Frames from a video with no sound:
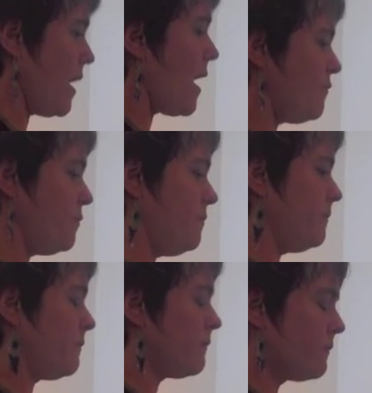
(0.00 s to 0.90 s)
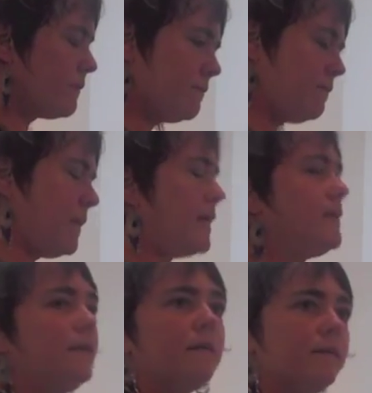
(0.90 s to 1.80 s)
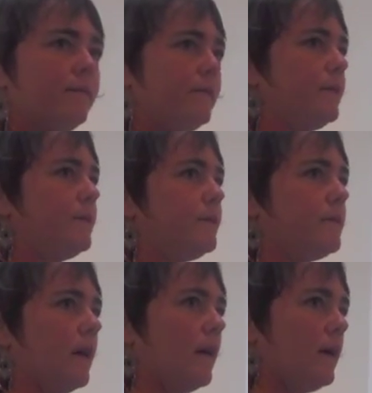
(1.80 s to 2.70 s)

have plenty of food, you say?